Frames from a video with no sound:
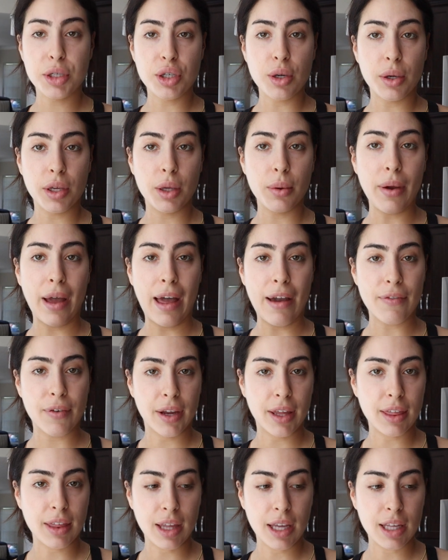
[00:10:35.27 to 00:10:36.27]
showing you
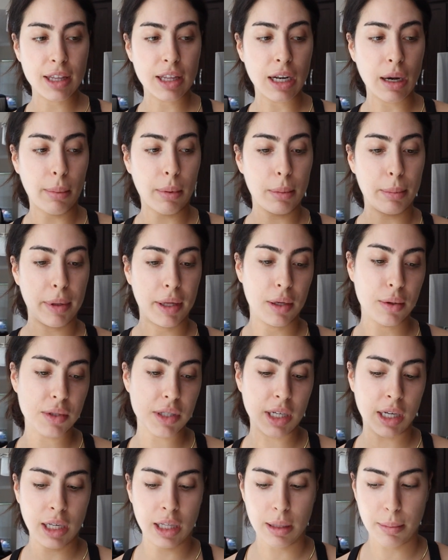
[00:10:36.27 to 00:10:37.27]
everything that I'm gonna be
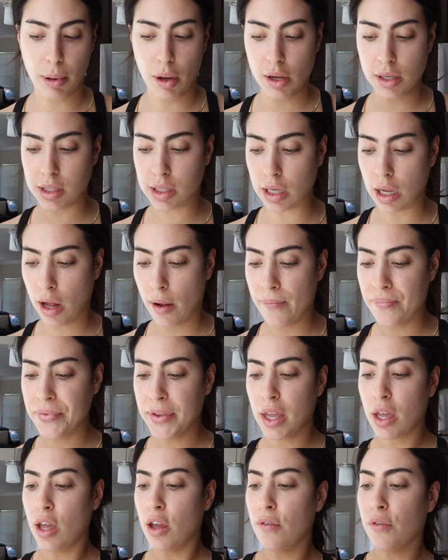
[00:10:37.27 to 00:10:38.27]
using in the pasta.
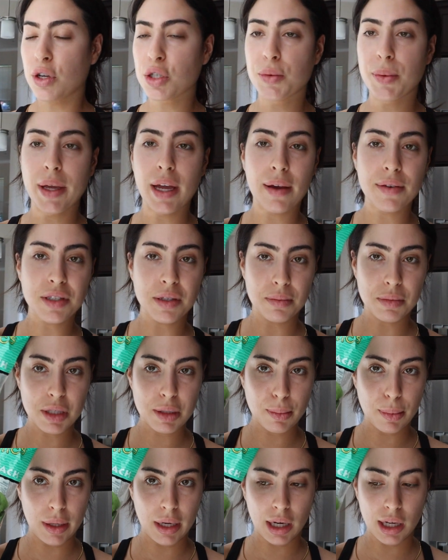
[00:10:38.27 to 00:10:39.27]
First, we have some
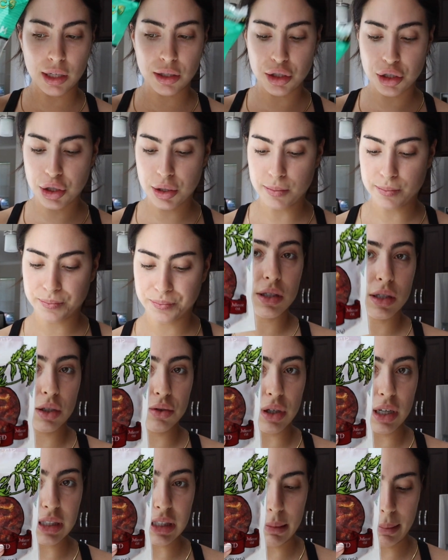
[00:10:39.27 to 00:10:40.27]
spinach,
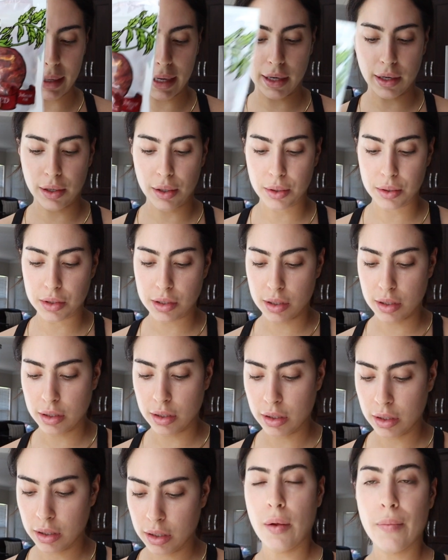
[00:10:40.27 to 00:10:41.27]
sun-dried tomatoes,
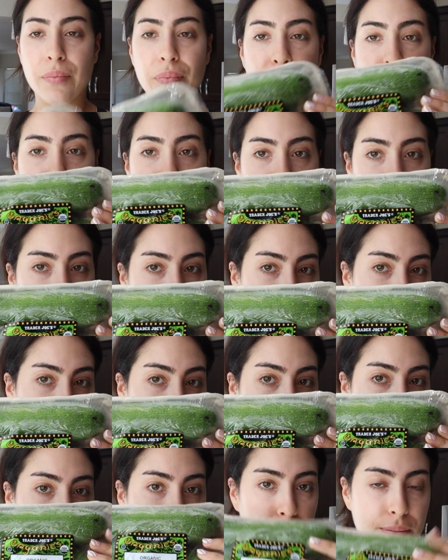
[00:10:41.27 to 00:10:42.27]

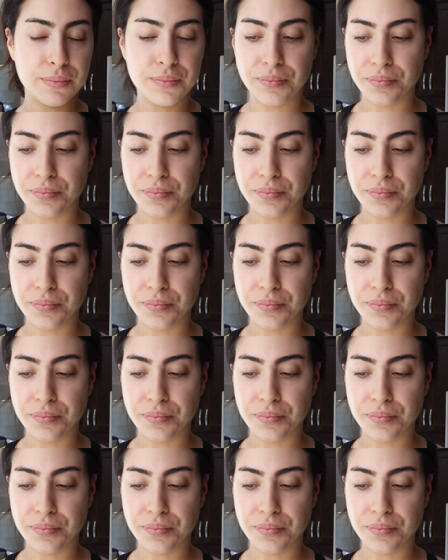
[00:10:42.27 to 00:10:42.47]
zucchini,